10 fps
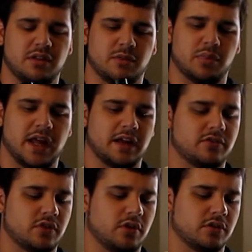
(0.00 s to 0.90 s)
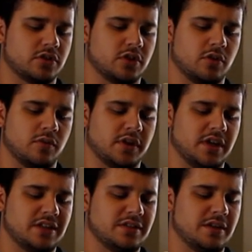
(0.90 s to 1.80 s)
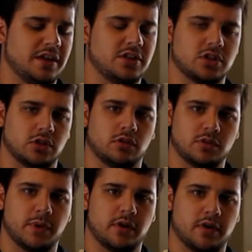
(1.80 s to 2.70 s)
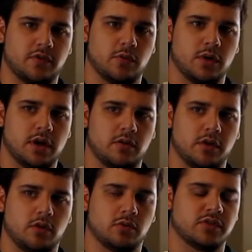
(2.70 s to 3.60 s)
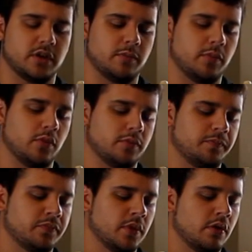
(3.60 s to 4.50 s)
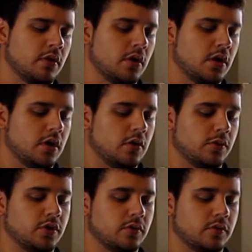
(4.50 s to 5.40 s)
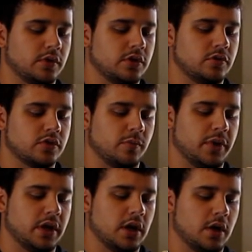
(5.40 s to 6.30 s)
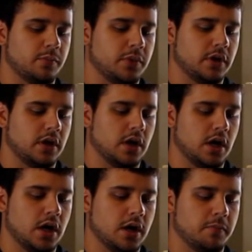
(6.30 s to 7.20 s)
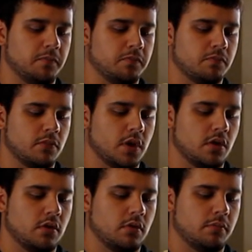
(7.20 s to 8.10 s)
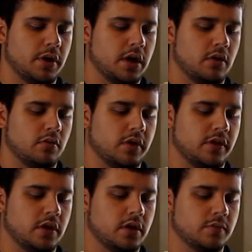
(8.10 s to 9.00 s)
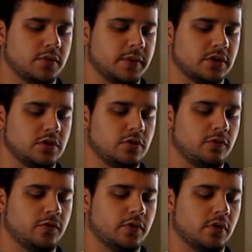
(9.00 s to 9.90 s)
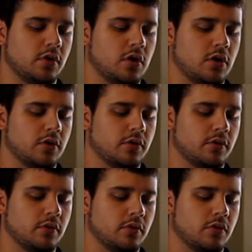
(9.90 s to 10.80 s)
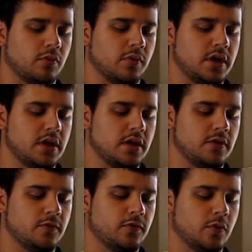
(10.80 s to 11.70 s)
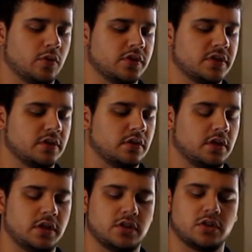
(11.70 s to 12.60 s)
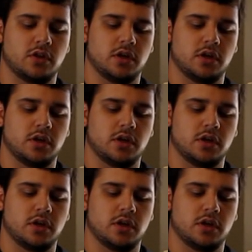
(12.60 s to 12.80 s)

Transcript: The black's also, it just looks better after a while. It holds up more. What you're going to do is go pick up, well, I think it comes about 2 foot long, 3/4 inch